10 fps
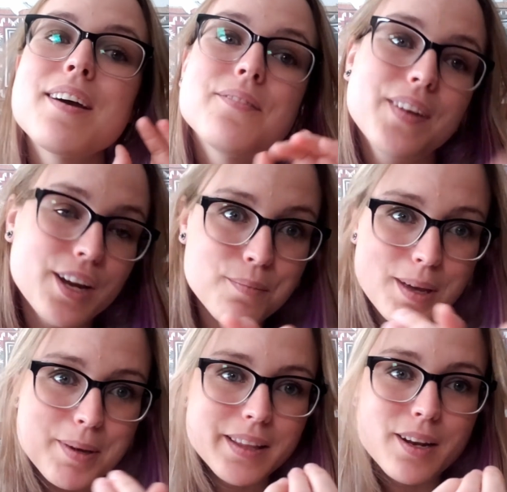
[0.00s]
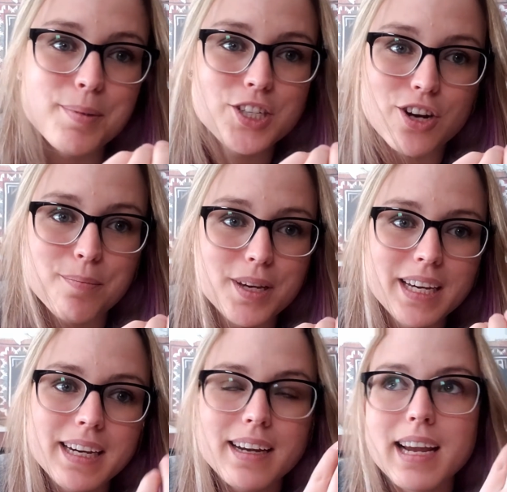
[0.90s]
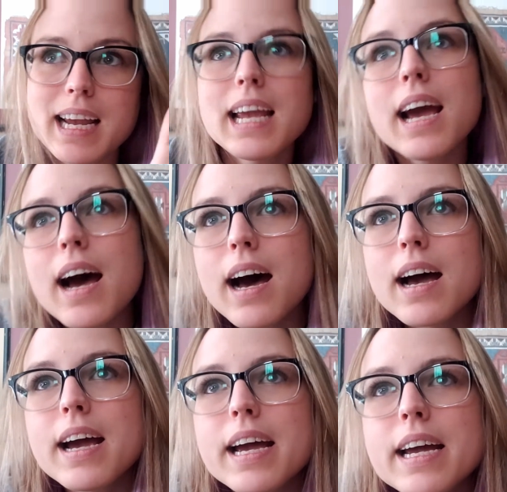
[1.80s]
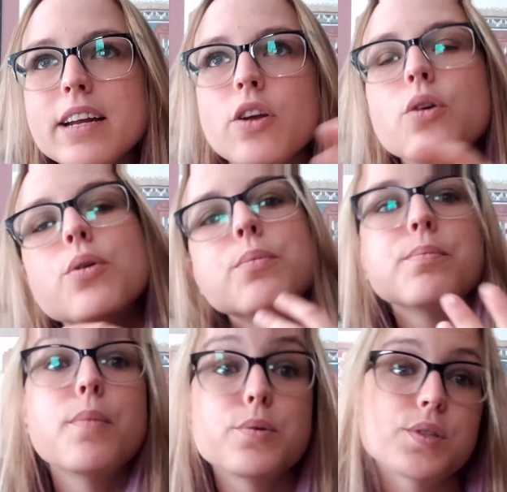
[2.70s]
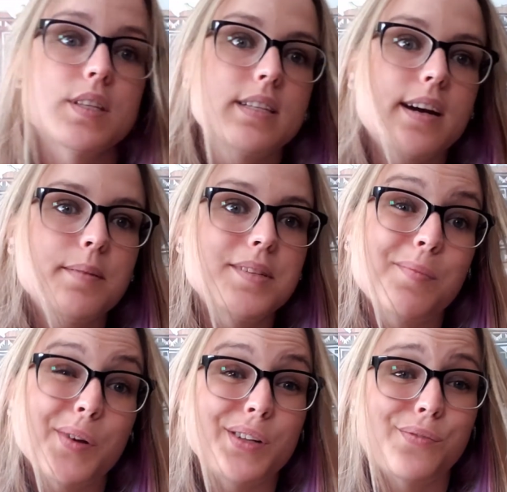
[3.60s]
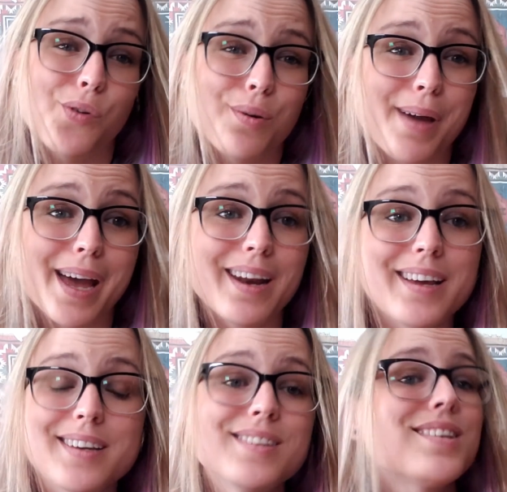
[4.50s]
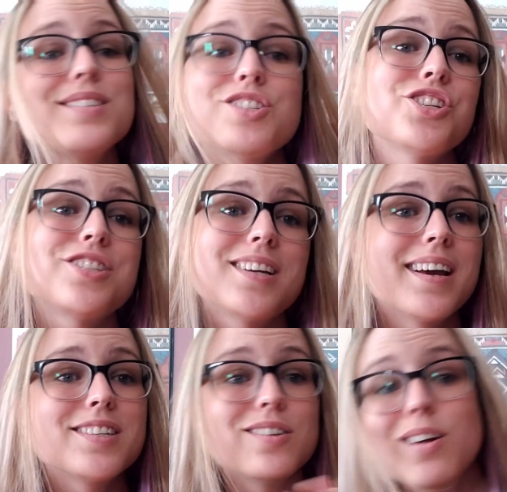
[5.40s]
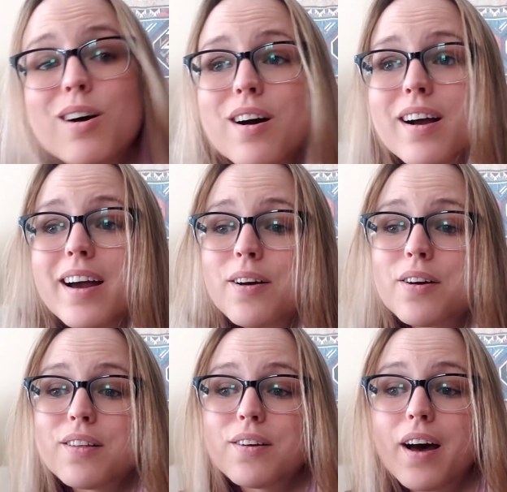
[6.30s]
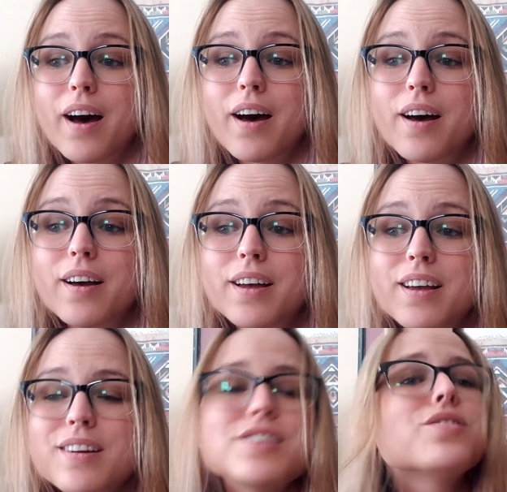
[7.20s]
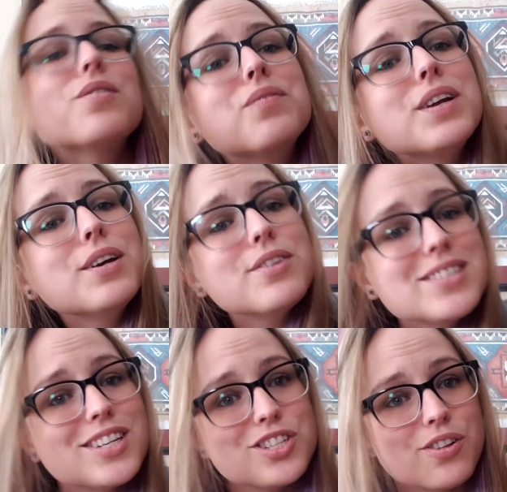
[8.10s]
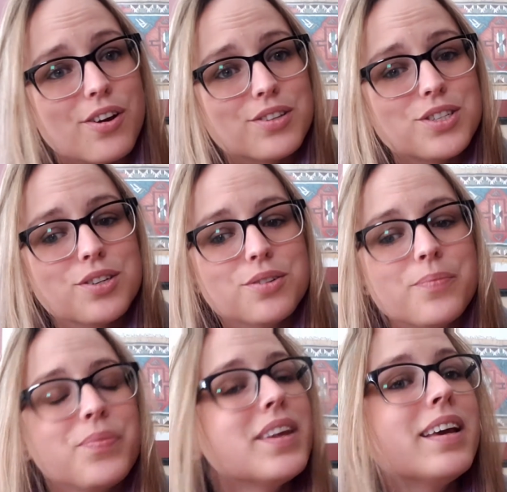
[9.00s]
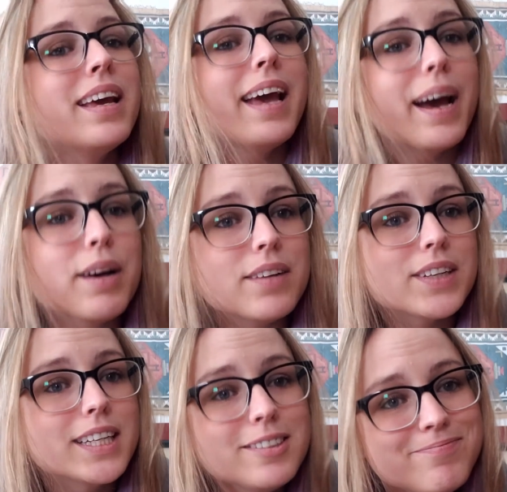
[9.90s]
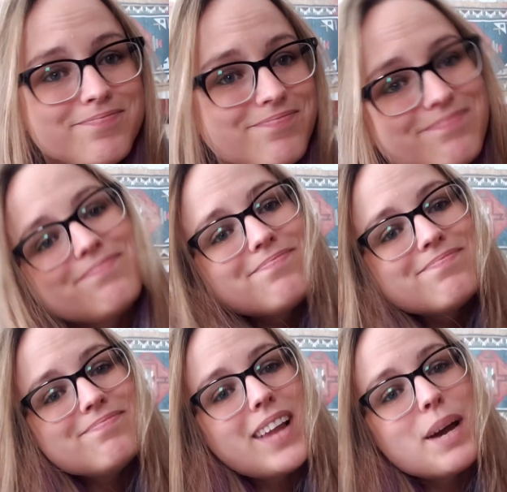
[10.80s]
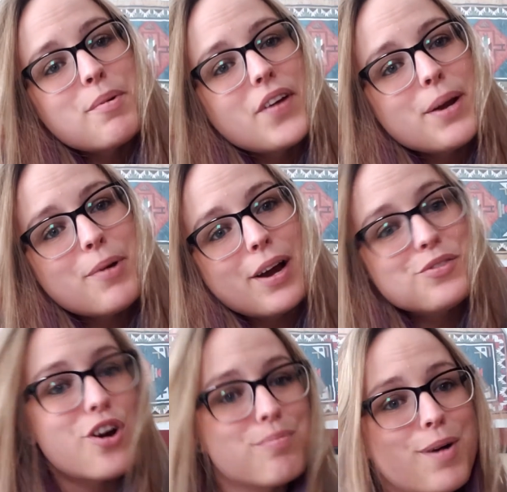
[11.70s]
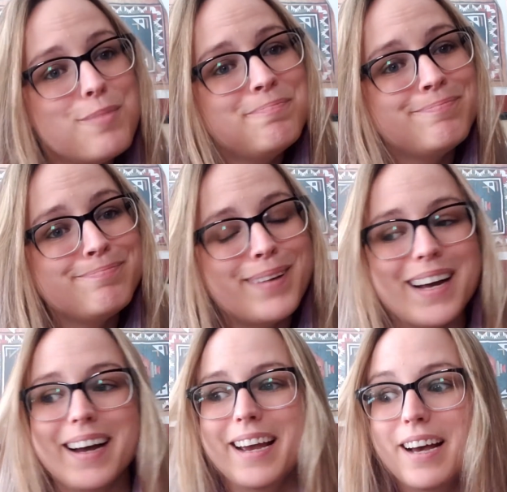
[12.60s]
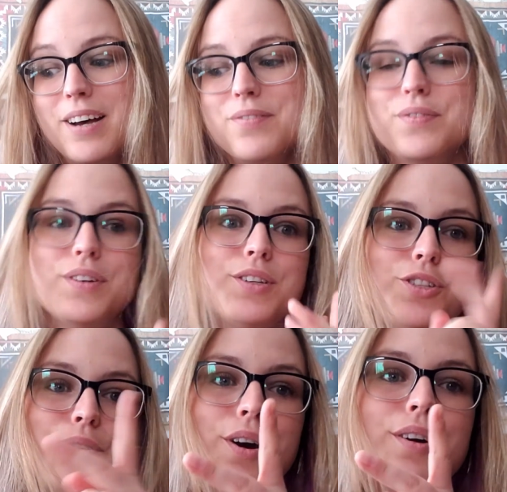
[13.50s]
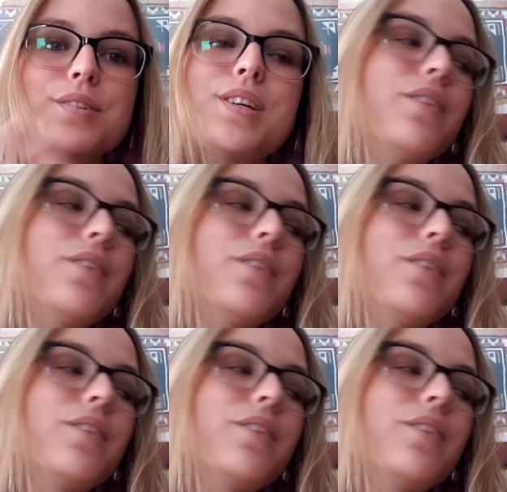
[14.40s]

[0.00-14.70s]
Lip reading: Video may be a little bit choppy. I know most of the time typically format is it's just a nice long video to stitch along to. However, I'm a very proud dog mom. I have 2 dogs.